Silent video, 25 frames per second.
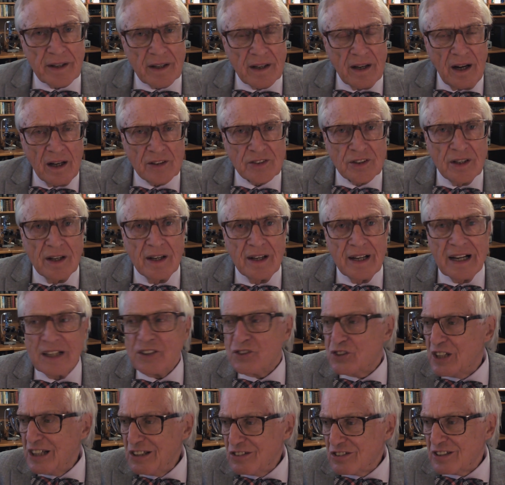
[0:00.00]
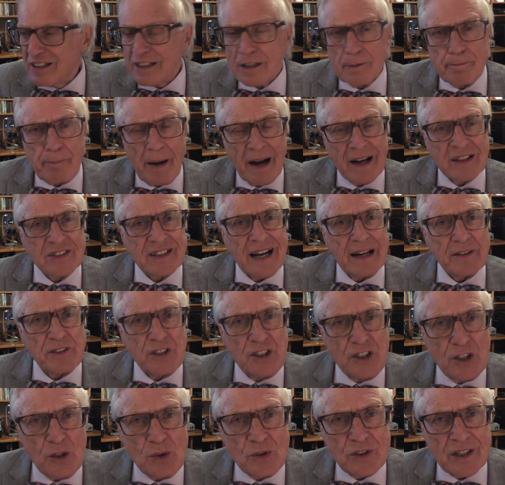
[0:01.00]
class and teach the little buggers how to
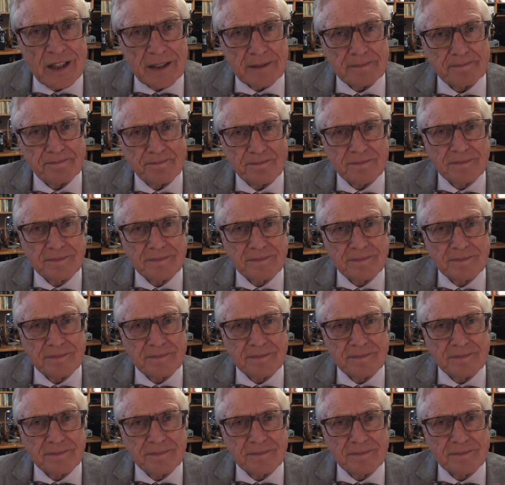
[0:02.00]
use it.